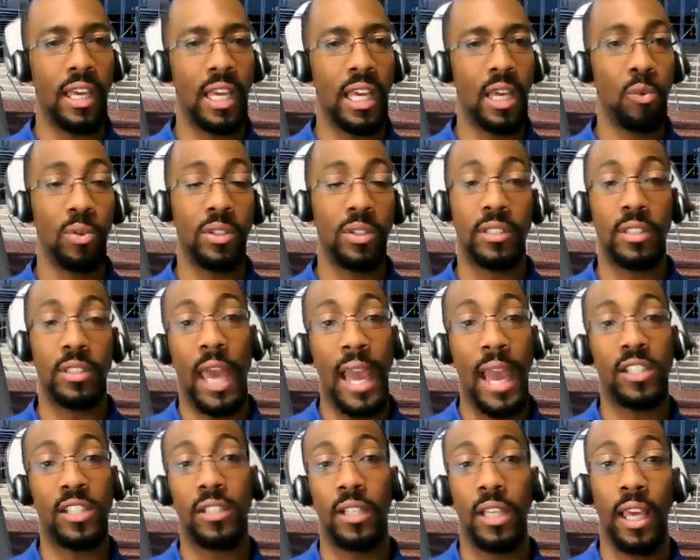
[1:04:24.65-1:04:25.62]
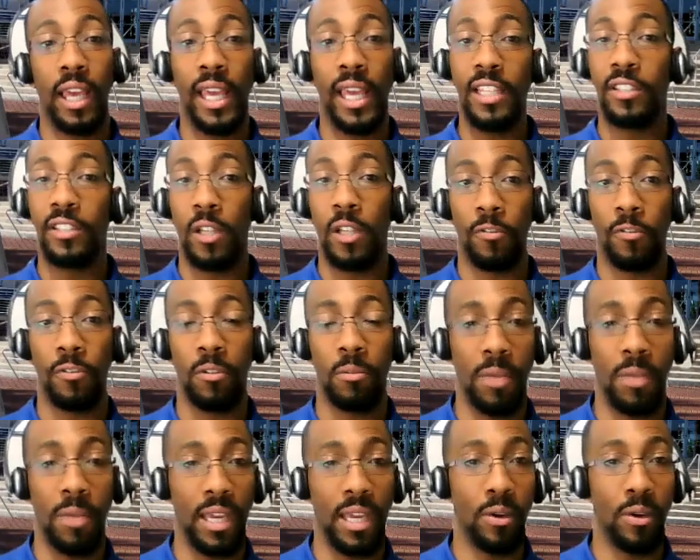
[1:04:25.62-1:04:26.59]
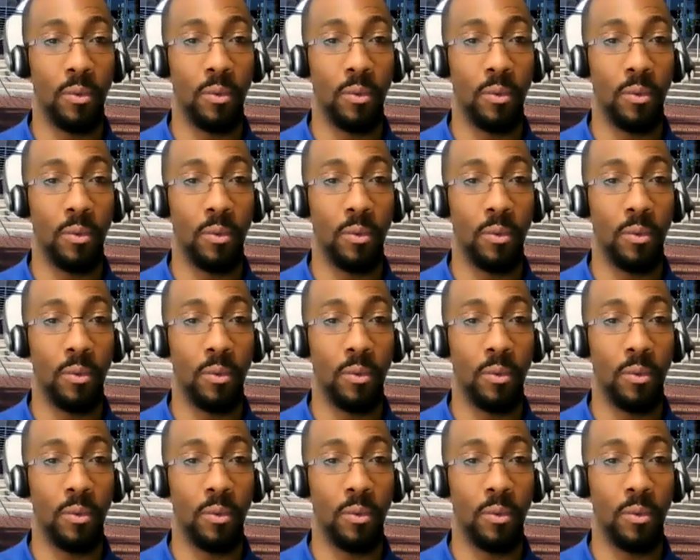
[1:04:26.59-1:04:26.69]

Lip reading: it was actually easier for me